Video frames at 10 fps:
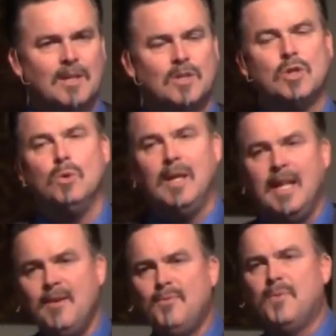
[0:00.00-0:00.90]
to
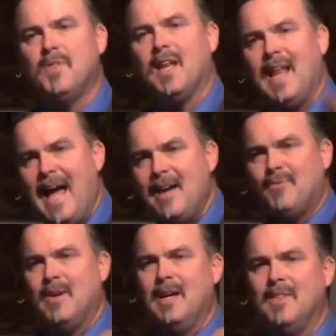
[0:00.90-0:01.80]
live the life
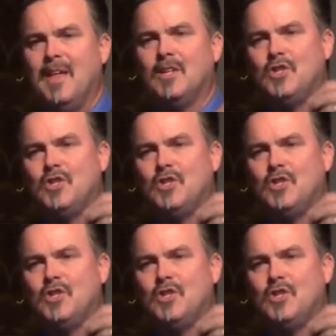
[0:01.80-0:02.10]
that